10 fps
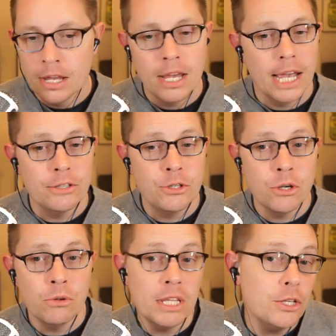And
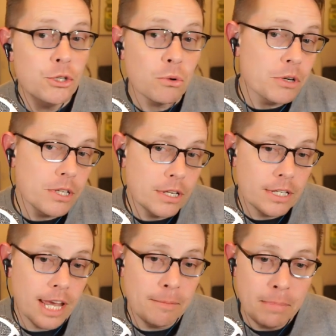so these
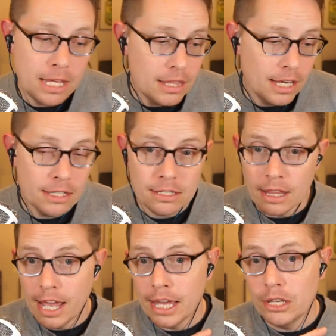sources can be things
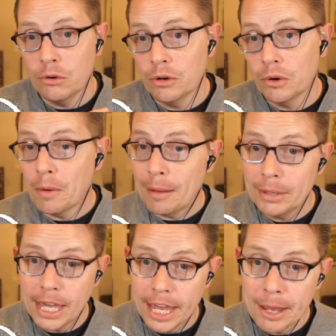like your
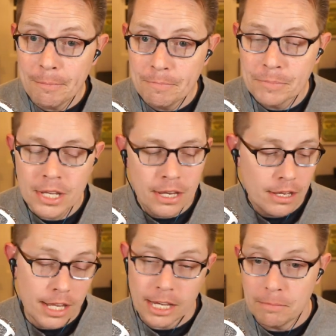webcam,
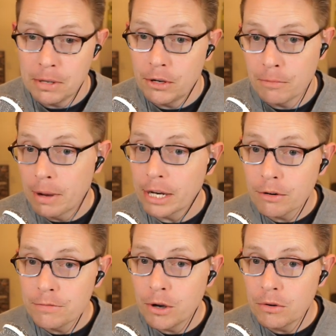they can be your
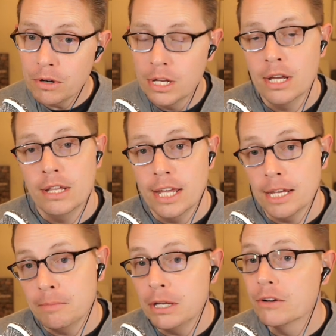microphone, they
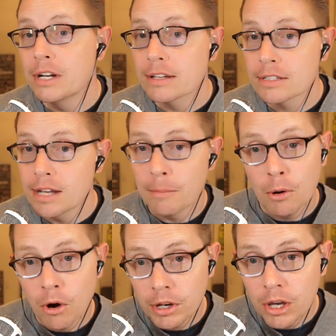can be your
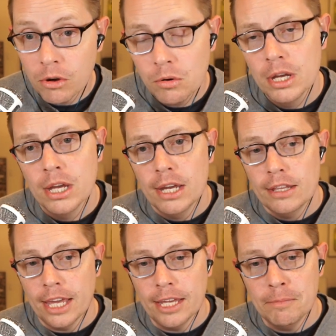desktop audio,
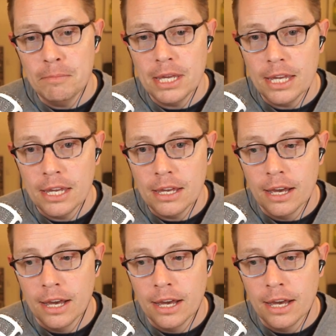they can be,